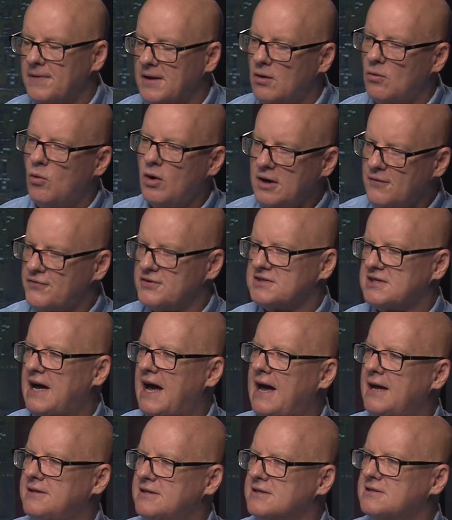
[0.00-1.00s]
What if a
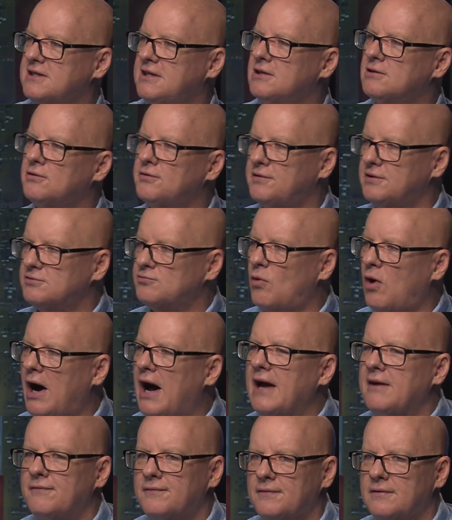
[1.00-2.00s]
scientist kills his
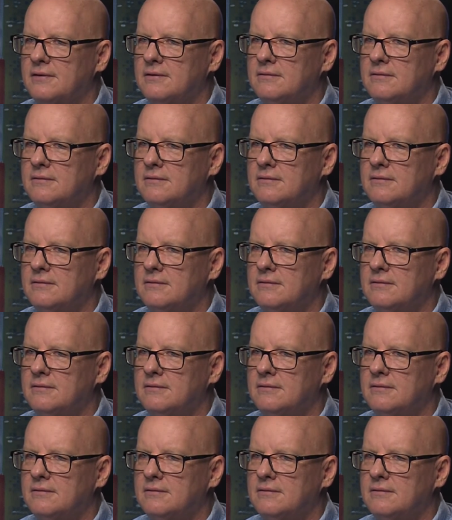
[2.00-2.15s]
wife,